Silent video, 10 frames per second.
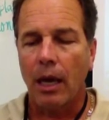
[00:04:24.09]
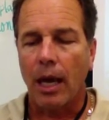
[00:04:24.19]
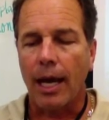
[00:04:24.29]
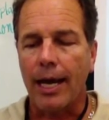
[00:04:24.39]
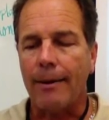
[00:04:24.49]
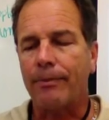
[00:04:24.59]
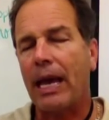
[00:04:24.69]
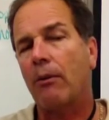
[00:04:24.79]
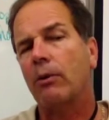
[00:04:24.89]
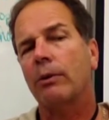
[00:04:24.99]

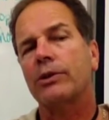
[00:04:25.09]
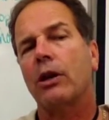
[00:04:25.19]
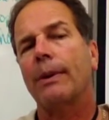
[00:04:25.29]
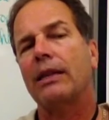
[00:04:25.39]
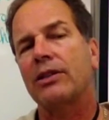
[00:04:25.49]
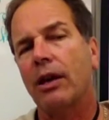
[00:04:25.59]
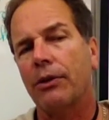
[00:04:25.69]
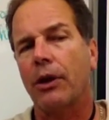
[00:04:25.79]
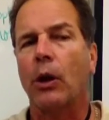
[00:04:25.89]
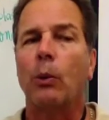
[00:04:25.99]
Now, when we're talking about the cell
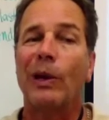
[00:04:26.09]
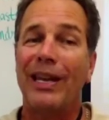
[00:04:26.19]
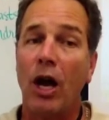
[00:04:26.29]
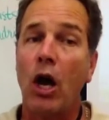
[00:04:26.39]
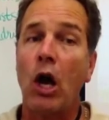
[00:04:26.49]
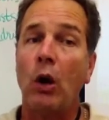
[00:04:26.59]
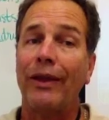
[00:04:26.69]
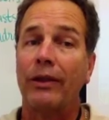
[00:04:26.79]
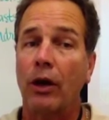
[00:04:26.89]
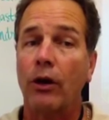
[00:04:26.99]
theory, we know
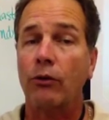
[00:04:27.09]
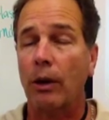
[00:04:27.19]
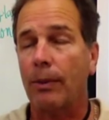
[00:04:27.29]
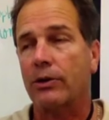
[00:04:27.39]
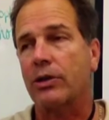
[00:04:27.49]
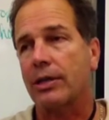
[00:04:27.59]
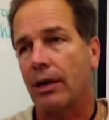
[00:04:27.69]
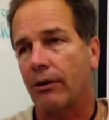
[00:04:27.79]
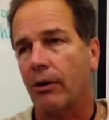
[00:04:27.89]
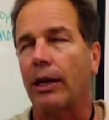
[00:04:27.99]
that there are three parts to
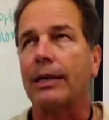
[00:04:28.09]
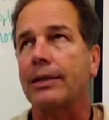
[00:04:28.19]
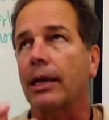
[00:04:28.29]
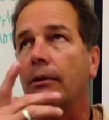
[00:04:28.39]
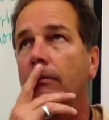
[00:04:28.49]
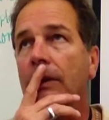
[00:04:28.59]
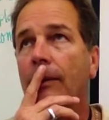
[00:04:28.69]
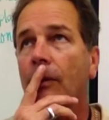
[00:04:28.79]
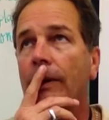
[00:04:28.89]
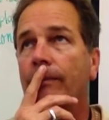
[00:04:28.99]
cell theory. Let's see.
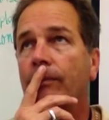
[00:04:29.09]
Number one,